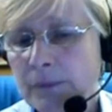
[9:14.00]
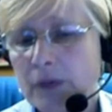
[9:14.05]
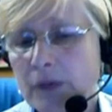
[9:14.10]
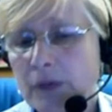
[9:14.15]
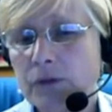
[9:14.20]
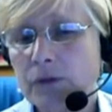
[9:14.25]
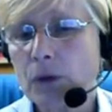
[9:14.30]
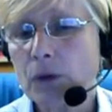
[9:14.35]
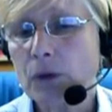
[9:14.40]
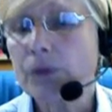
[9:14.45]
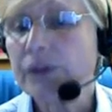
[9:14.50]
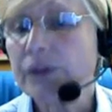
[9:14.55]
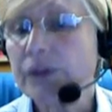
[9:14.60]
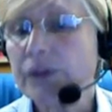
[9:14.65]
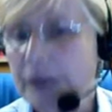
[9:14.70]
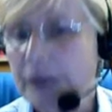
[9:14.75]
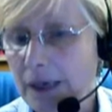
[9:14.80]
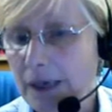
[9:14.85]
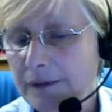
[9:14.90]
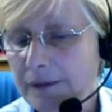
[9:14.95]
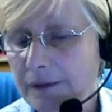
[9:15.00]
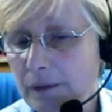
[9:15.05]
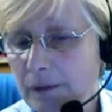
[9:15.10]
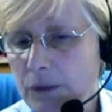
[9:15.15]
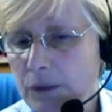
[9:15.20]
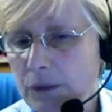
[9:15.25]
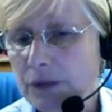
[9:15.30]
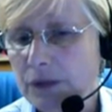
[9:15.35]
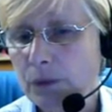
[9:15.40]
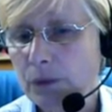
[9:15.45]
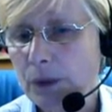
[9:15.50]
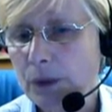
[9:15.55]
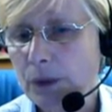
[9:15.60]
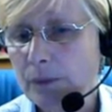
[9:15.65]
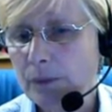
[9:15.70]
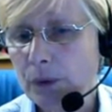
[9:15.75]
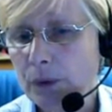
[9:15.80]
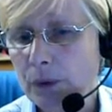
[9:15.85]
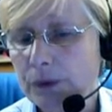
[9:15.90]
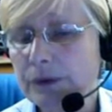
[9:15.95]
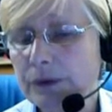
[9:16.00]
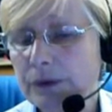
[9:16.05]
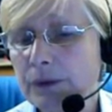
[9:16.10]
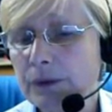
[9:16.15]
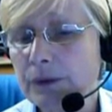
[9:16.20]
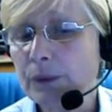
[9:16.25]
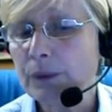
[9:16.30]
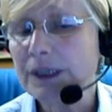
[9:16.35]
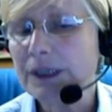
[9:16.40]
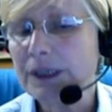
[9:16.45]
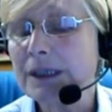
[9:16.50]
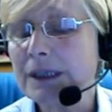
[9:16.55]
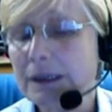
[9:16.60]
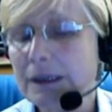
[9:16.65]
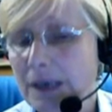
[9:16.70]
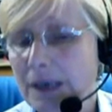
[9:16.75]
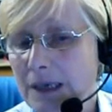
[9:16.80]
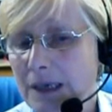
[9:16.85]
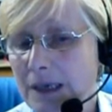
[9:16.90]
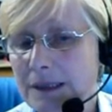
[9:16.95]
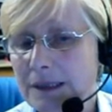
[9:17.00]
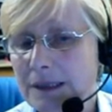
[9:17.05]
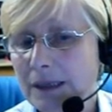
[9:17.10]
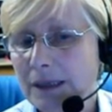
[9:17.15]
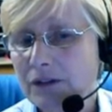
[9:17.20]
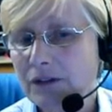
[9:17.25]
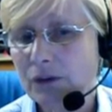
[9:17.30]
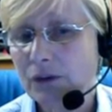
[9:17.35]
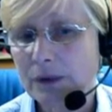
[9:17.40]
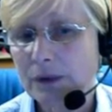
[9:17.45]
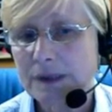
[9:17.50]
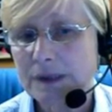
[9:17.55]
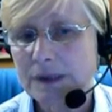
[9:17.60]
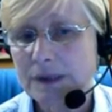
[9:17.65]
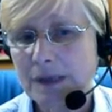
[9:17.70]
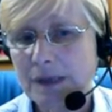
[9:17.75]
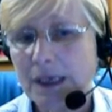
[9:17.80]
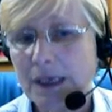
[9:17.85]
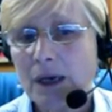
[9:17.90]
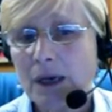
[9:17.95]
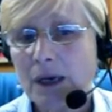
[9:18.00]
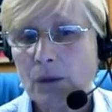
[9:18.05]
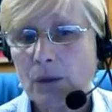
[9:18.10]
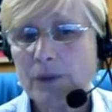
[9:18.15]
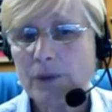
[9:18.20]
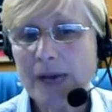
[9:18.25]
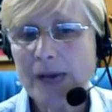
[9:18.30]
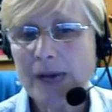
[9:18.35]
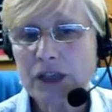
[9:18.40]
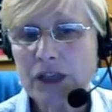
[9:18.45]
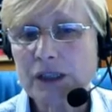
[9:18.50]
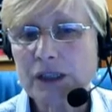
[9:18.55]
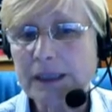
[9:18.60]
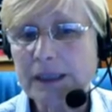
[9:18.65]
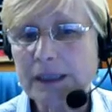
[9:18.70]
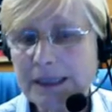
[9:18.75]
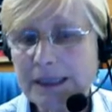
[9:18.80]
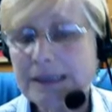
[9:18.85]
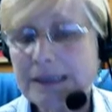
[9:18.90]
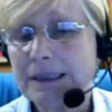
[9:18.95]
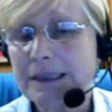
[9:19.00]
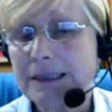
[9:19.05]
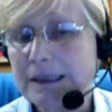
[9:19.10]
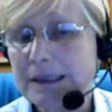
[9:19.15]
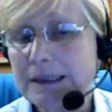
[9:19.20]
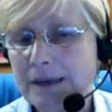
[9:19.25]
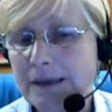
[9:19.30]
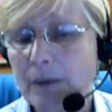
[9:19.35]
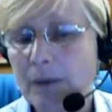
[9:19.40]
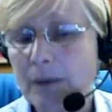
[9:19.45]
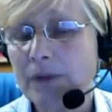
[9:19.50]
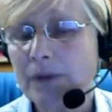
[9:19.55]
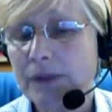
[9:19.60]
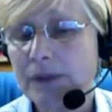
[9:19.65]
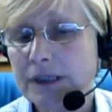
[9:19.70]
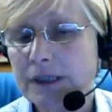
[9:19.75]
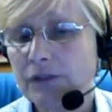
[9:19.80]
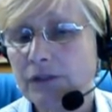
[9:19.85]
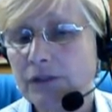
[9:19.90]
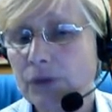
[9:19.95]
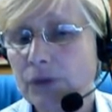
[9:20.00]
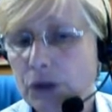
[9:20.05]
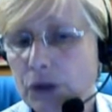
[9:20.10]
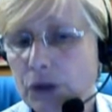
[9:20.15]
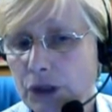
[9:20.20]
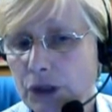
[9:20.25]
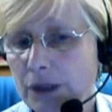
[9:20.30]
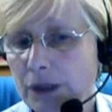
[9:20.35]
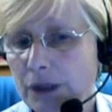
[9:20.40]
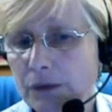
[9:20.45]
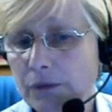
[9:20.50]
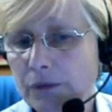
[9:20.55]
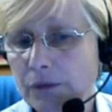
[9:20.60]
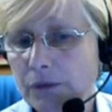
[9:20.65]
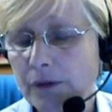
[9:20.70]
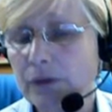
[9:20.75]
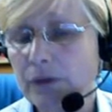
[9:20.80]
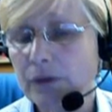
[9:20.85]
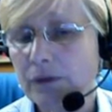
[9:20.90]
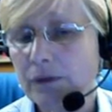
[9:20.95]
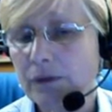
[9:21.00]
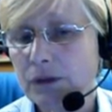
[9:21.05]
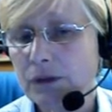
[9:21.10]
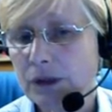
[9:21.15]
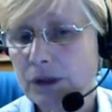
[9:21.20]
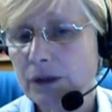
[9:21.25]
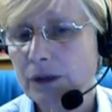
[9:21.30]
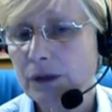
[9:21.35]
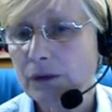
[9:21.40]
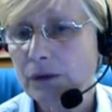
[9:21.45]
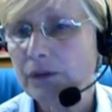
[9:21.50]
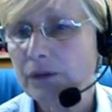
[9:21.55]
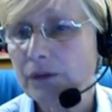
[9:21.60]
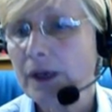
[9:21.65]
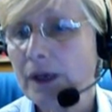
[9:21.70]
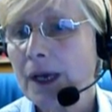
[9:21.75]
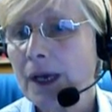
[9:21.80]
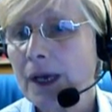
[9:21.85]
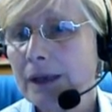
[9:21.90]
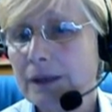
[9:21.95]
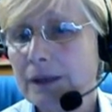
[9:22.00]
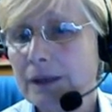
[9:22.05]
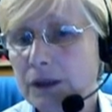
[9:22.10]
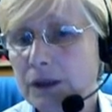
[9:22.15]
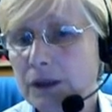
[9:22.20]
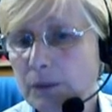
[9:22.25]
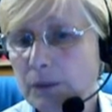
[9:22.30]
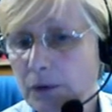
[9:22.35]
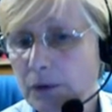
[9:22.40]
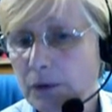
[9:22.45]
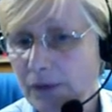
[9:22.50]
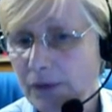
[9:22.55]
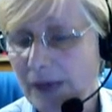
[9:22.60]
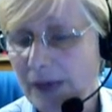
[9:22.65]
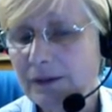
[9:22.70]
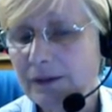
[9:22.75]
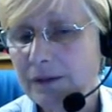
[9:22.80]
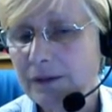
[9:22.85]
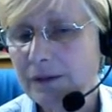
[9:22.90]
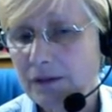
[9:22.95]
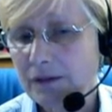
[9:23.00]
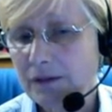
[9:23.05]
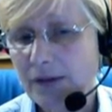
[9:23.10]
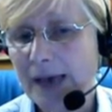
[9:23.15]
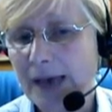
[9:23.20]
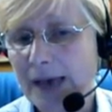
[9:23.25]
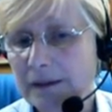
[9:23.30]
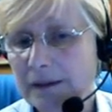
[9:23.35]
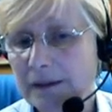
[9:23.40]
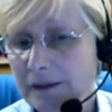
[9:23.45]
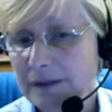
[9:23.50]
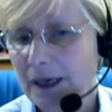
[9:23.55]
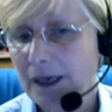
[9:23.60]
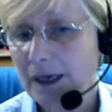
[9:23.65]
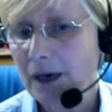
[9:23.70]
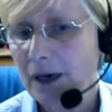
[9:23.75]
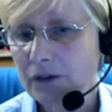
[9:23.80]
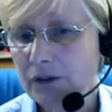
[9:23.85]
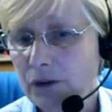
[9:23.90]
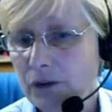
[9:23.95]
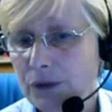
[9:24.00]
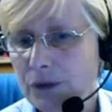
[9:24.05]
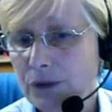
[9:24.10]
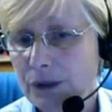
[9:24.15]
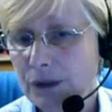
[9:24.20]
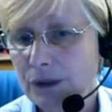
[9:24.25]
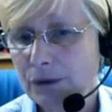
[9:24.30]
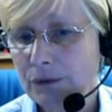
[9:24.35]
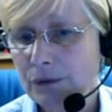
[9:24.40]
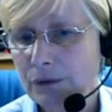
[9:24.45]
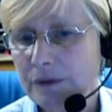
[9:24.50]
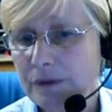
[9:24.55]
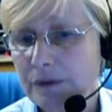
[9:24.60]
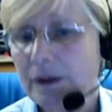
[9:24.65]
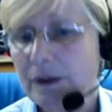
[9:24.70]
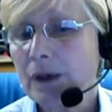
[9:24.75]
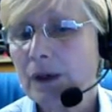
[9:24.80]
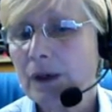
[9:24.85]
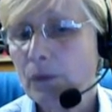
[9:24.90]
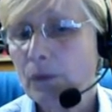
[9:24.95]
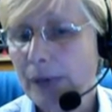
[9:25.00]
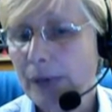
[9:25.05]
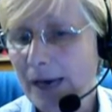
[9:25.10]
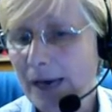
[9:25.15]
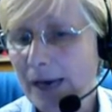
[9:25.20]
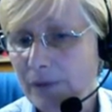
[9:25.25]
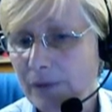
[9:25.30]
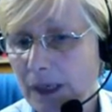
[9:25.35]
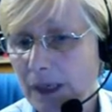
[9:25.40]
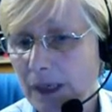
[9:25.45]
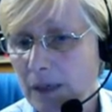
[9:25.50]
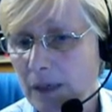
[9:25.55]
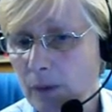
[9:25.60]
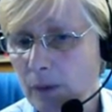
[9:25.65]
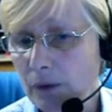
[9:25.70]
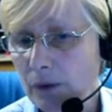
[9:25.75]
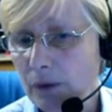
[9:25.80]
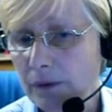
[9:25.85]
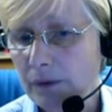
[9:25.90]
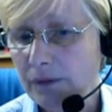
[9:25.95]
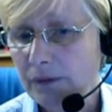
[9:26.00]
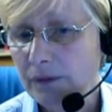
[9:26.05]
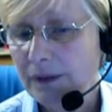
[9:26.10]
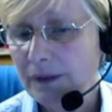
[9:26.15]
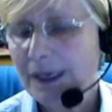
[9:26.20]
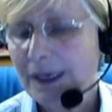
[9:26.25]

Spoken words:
of course, nursing, which is all important. And within the nursing, as you can see, we've actually listed some of the different journals. Those are the journals that the professors, the faculty ask you to use. We have the ebooks,